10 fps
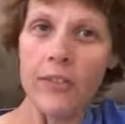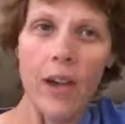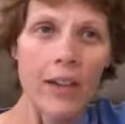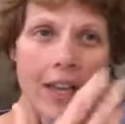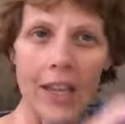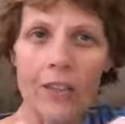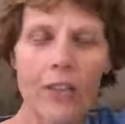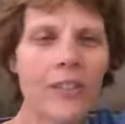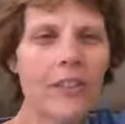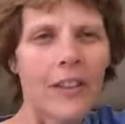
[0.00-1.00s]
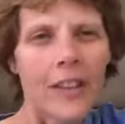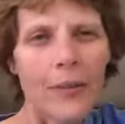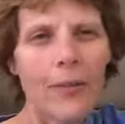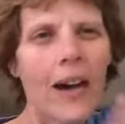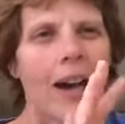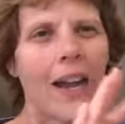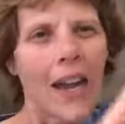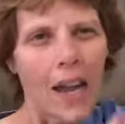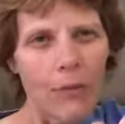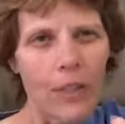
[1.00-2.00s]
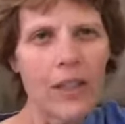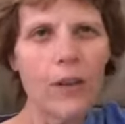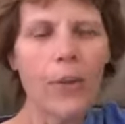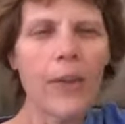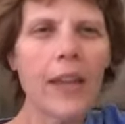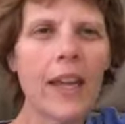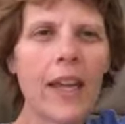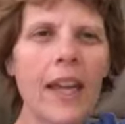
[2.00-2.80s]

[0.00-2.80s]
again, going to solidify every little thing.